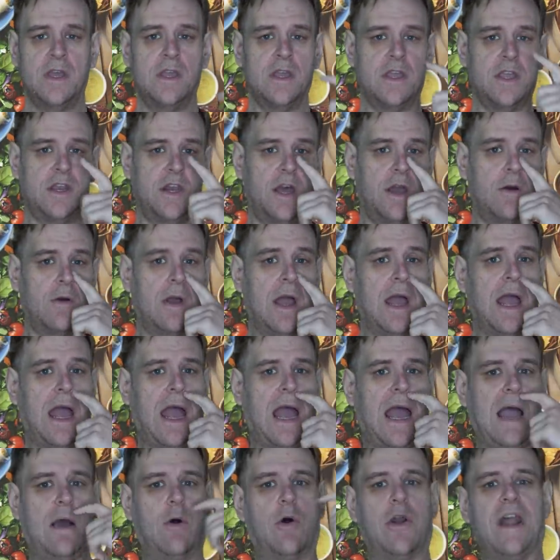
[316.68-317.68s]
You know,
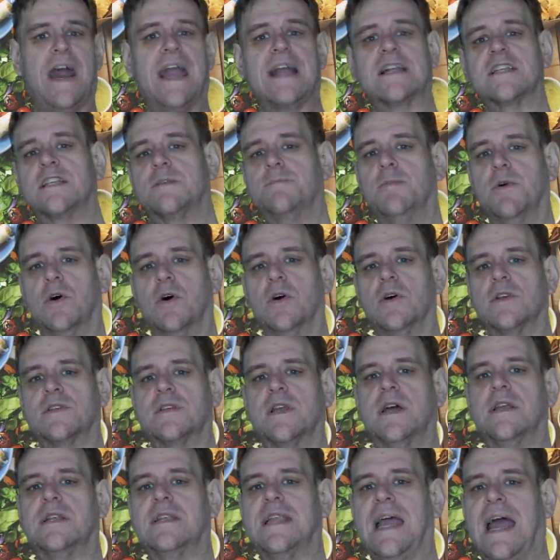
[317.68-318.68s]
our exports
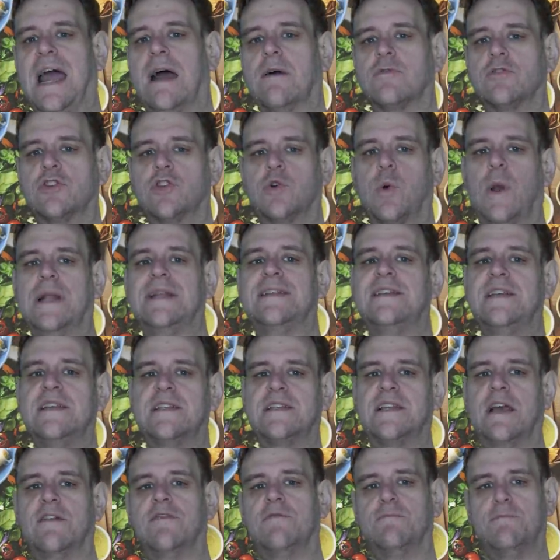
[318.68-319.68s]
are down
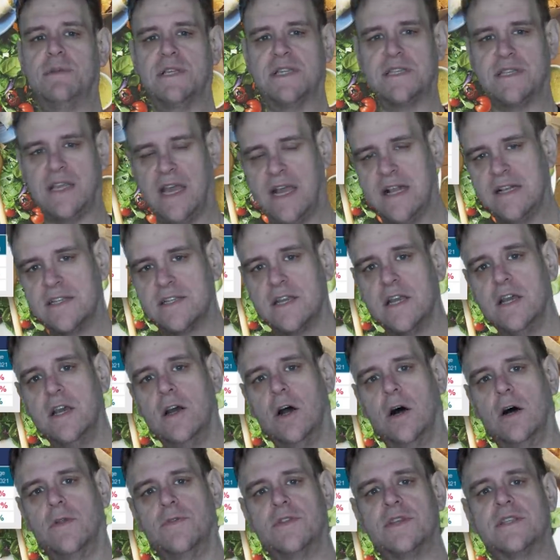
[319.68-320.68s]
27%
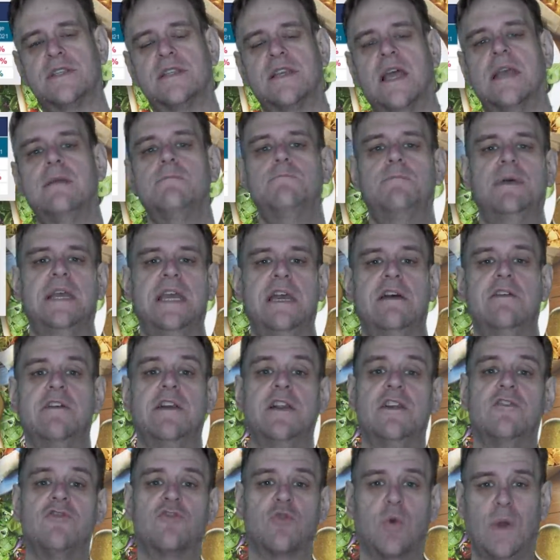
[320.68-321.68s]
on the same
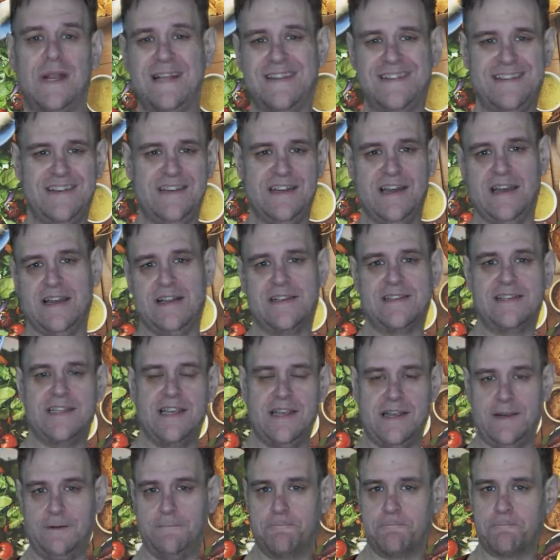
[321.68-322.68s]
period in
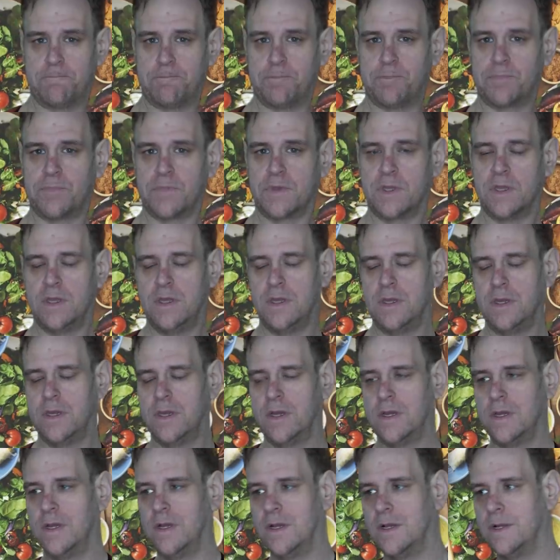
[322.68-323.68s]
2019.
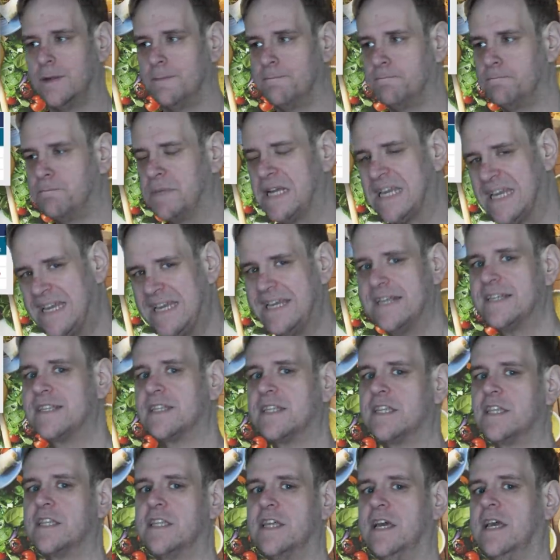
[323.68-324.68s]
But here's
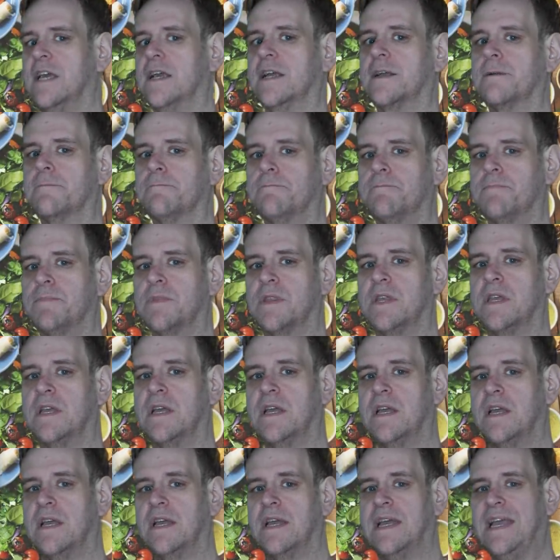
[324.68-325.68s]
the thing.
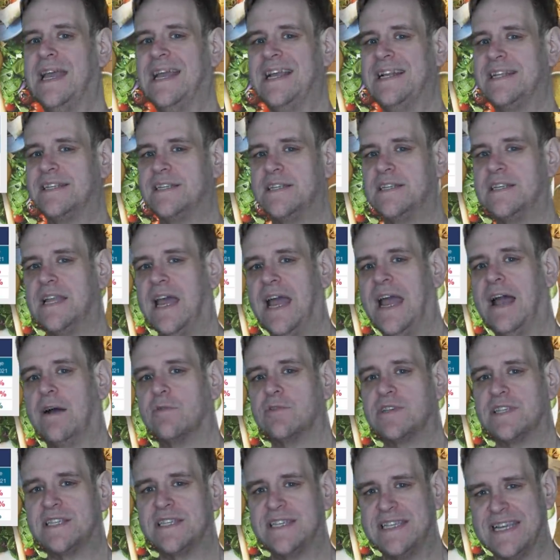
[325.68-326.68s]
It's
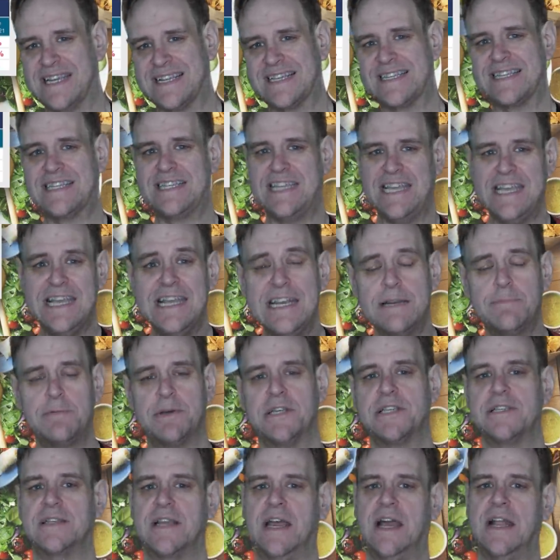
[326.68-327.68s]
down
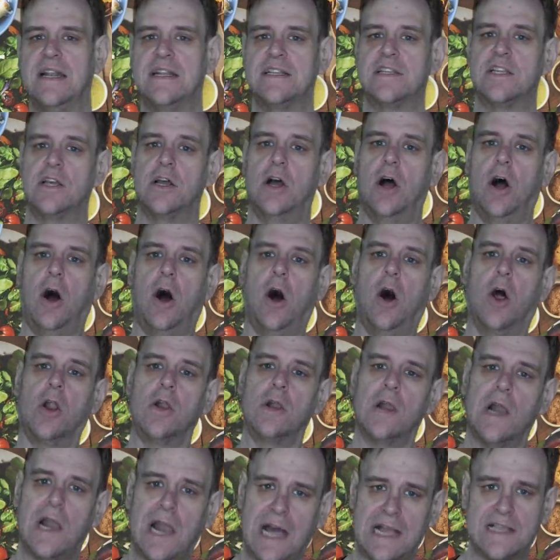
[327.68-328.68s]
16% on
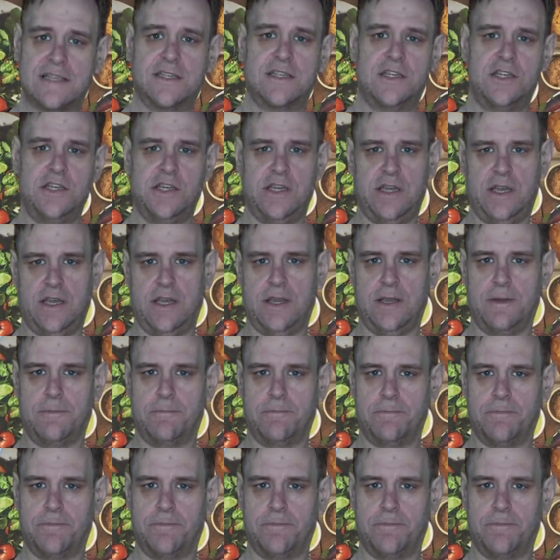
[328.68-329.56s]
last year.